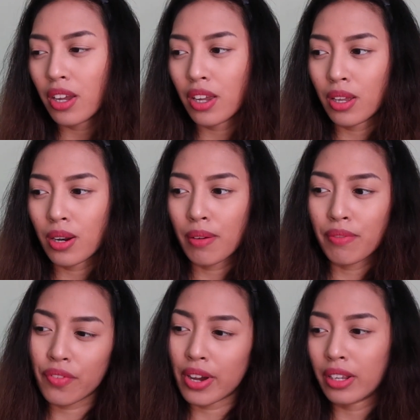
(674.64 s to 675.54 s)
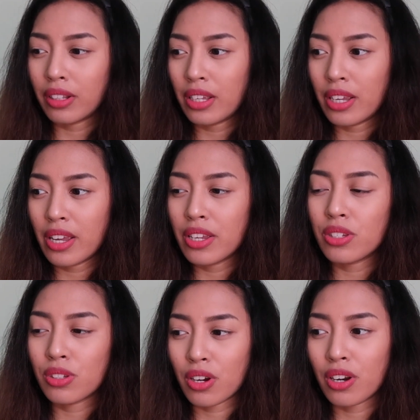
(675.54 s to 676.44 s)
and I'm finally
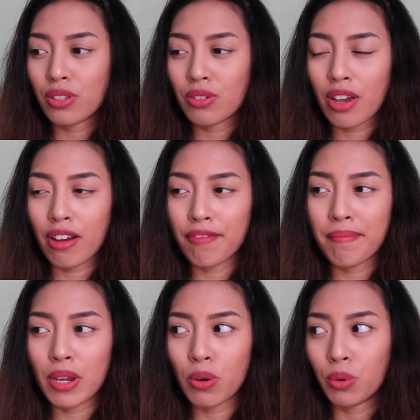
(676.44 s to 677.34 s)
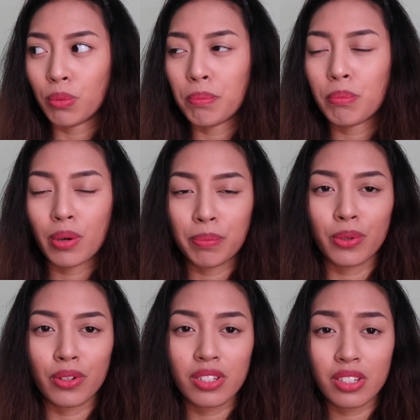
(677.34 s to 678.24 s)
starting to have my own
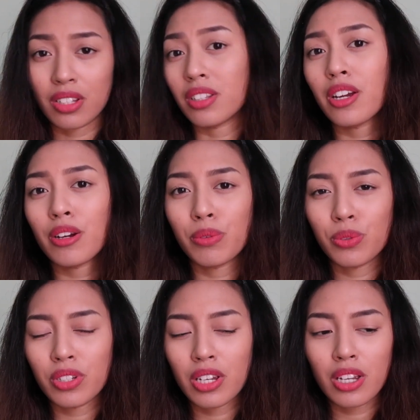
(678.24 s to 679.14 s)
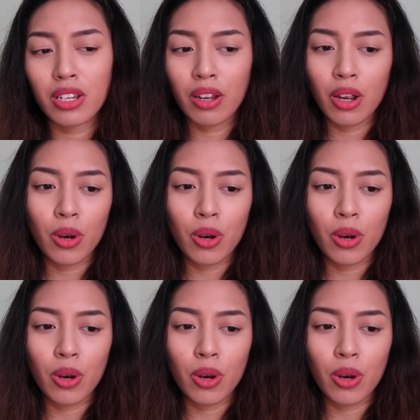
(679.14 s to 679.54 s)
proper skincare routine